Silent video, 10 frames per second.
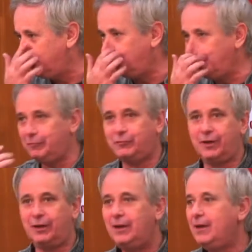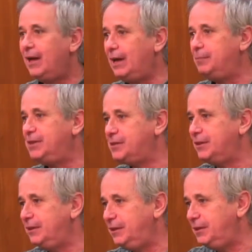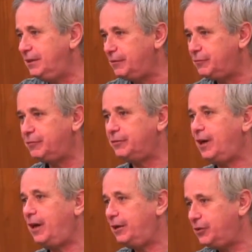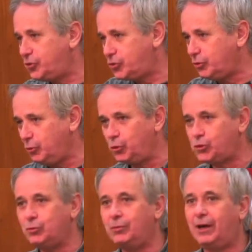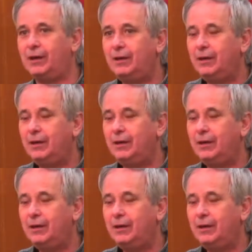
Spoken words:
You give A, B, C, D, E, F, H, Yehoshua,